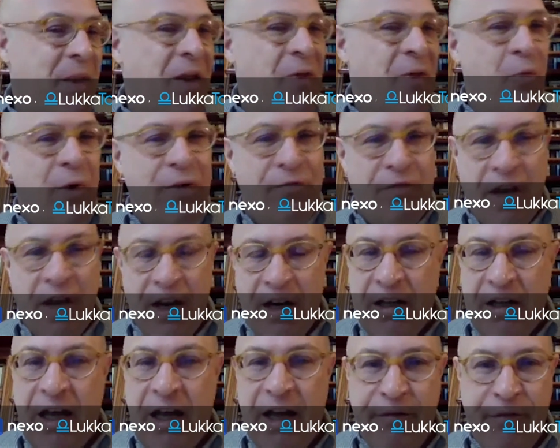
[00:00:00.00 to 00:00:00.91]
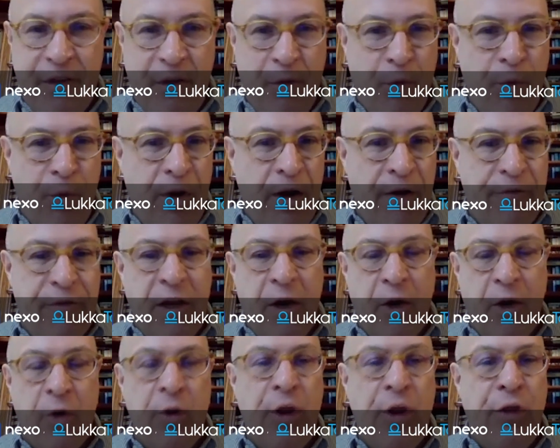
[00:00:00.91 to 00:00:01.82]
We've done a lot of the
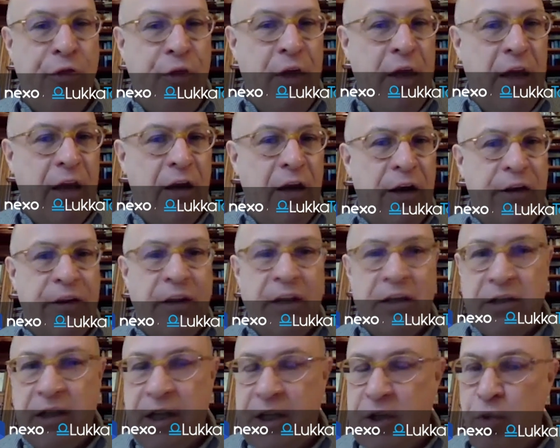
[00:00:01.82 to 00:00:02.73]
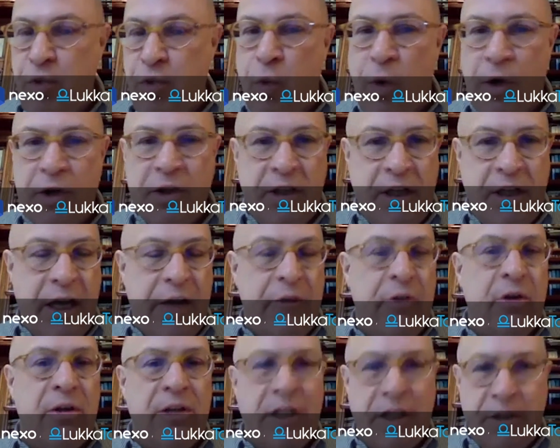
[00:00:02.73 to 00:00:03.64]
early thinking on this. Let's work together.
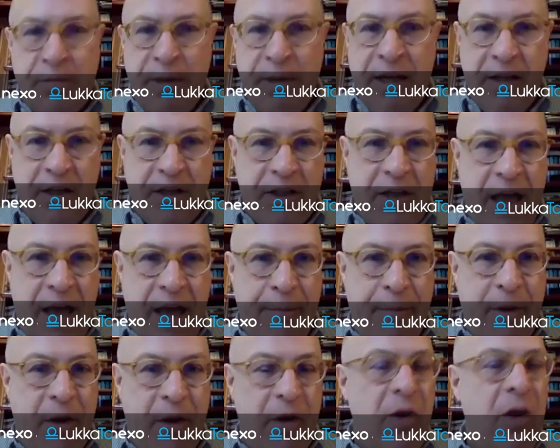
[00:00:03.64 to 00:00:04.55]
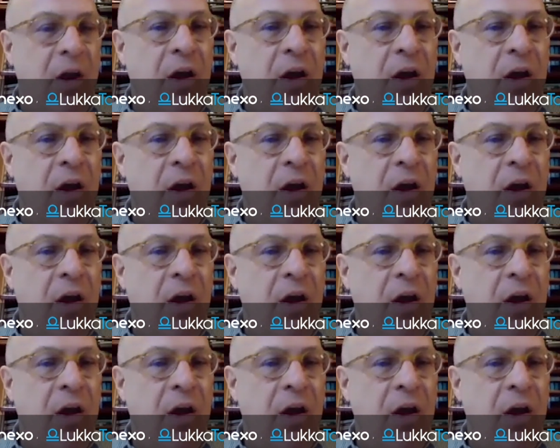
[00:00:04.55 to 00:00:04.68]
Let's make this happen.